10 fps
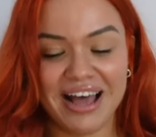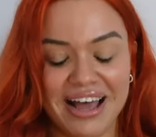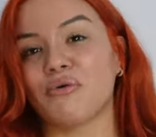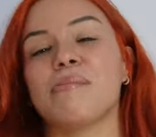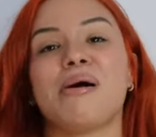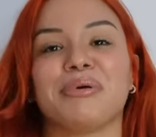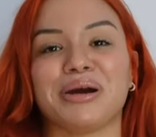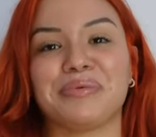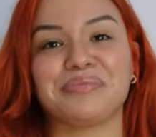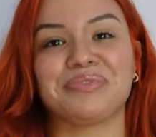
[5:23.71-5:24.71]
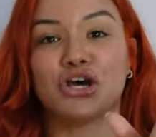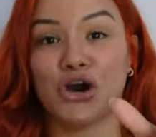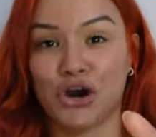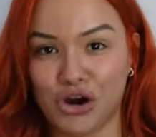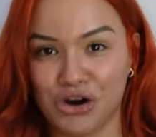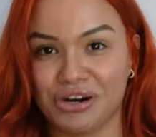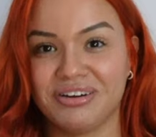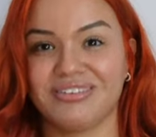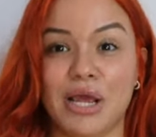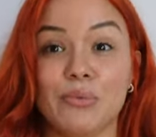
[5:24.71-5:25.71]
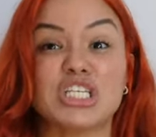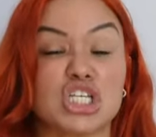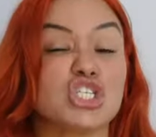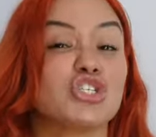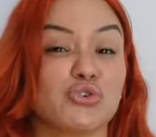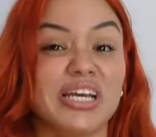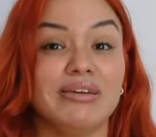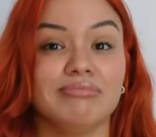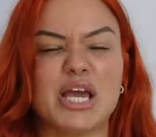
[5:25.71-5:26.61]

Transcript: But remember, to her, it was a scream.